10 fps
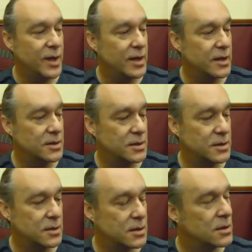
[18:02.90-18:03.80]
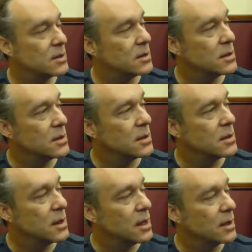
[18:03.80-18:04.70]
because
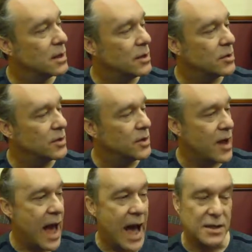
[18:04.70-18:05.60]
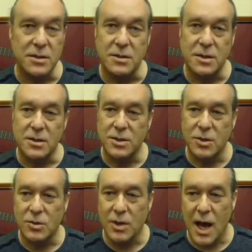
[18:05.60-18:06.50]
your your actions are
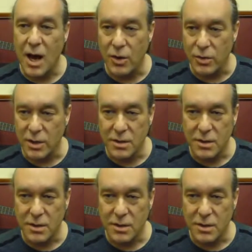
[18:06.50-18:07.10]
so loud.